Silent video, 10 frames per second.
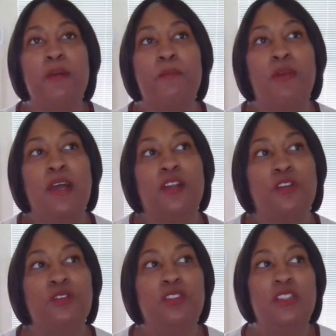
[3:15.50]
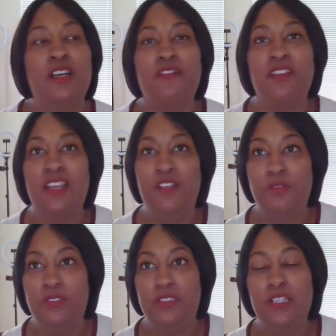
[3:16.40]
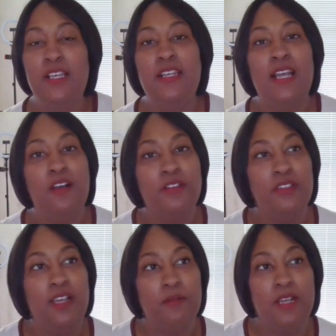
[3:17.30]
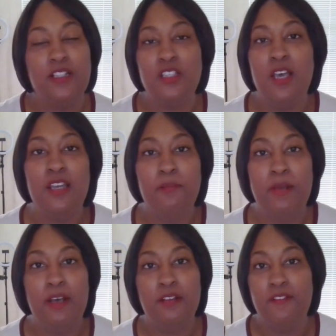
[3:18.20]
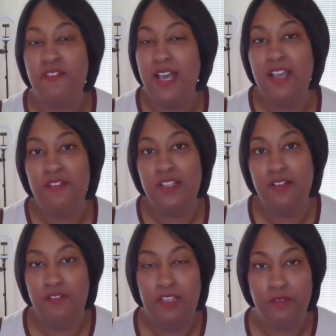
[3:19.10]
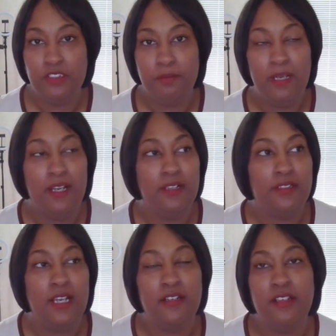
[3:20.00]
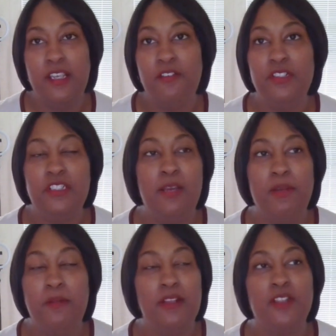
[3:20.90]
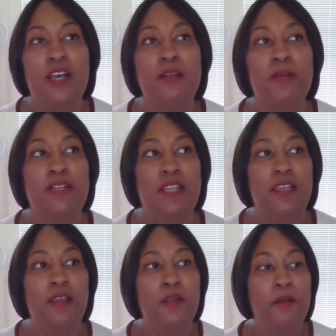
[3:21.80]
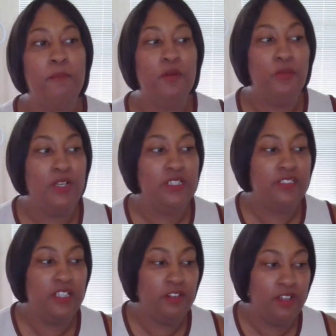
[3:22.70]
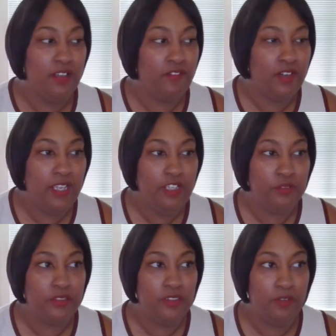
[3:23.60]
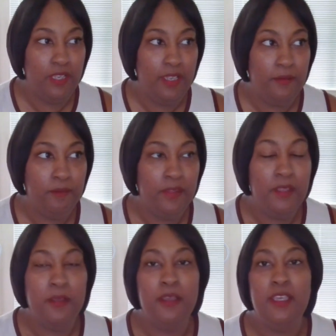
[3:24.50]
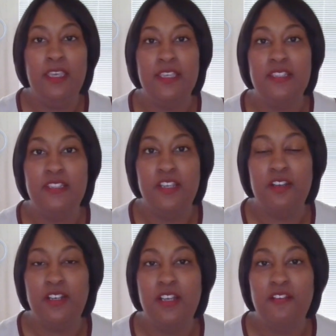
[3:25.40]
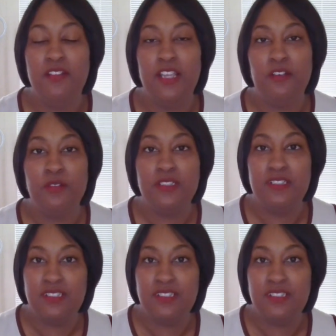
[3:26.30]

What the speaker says: prodigal's love language? Now, I'm not talking about the five love languages by Dr. Gary Chapman. I'm not talking about that. But what is their love language, okay? Is their love language